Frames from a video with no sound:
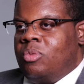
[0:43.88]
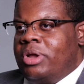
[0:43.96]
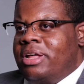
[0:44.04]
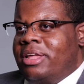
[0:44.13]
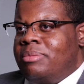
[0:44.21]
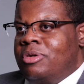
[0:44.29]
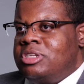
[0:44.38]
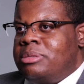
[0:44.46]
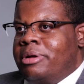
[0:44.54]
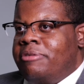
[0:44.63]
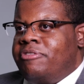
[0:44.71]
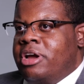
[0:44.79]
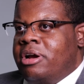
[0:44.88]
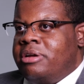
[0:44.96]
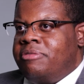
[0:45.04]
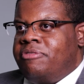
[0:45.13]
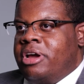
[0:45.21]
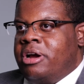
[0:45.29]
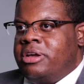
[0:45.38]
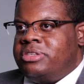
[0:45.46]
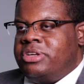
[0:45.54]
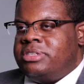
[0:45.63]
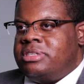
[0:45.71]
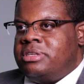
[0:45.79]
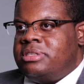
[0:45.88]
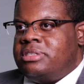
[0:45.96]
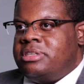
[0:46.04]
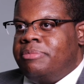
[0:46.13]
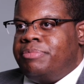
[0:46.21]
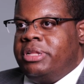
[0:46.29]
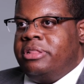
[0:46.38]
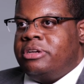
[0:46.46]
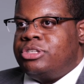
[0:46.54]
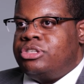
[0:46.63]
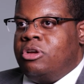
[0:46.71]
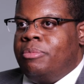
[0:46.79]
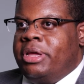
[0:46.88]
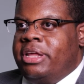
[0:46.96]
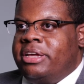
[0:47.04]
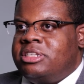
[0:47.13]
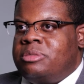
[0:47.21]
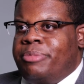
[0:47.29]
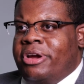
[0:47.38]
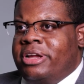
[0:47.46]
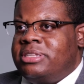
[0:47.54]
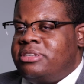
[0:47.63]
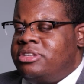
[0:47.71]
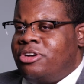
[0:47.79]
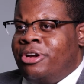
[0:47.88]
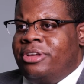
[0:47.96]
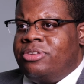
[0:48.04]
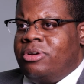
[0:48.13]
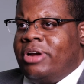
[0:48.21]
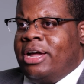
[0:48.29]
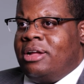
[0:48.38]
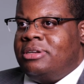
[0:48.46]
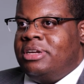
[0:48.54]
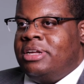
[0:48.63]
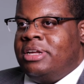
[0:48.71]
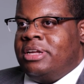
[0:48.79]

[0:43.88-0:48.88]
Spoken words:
What I like most about Farah and Farah is just simply there's so many experienced attorneys around.